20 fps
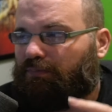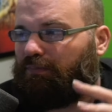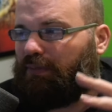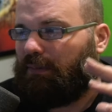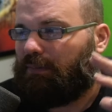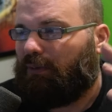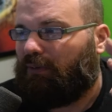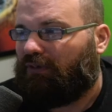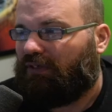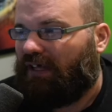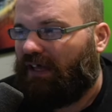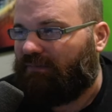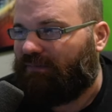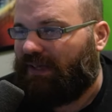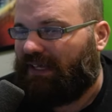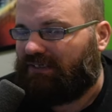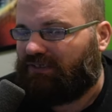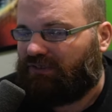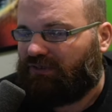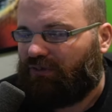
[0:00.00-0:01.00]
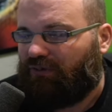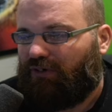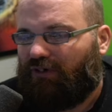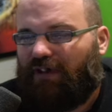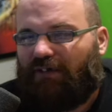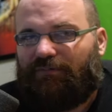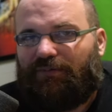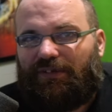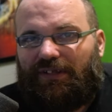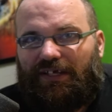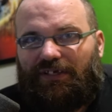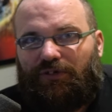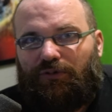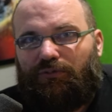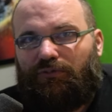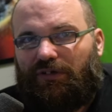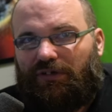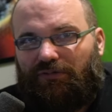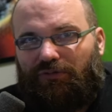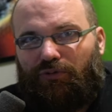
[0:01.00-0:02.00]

People love that studio. I feel like you